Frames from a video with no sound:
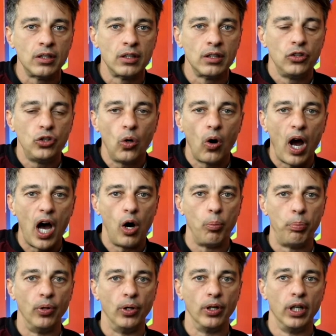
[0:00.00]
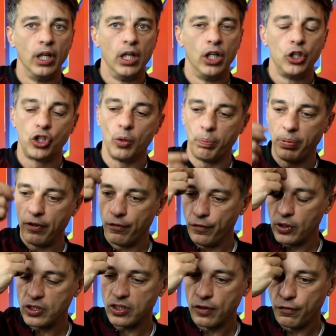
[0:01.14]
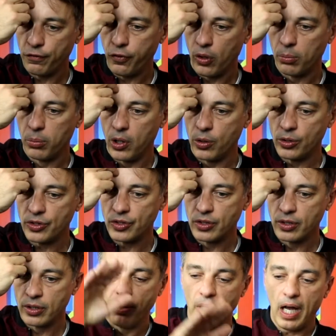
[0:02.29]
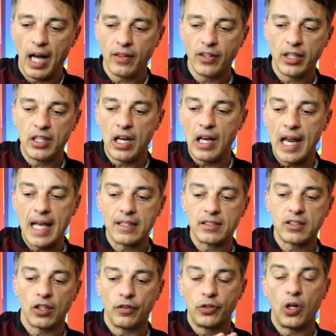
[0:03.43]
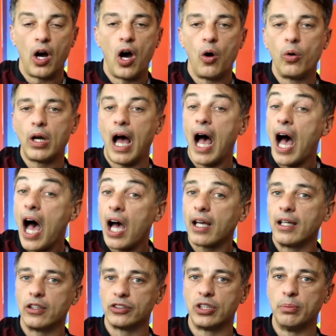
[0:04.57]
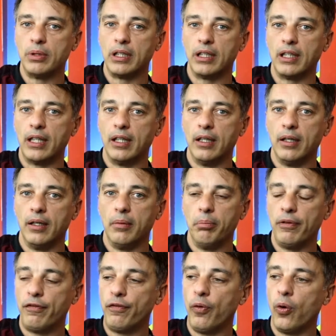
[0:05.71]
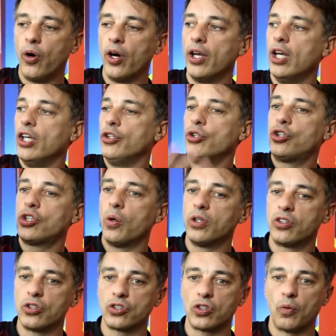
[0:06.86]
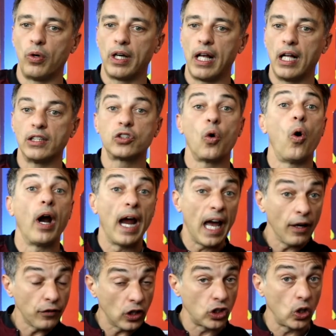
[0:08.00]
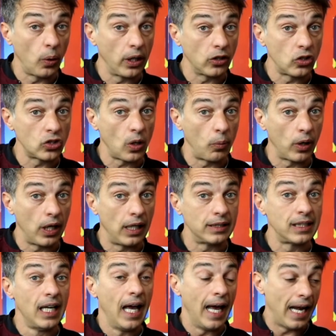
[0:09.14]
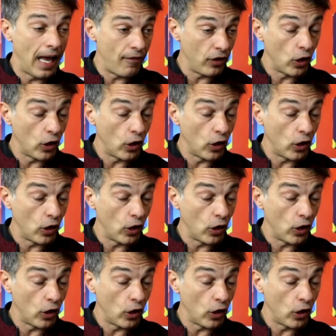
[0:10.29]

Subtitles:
Your output should be first and foremost put under the lens of your own accountability before you show it to someone else, or after showing to someone else and having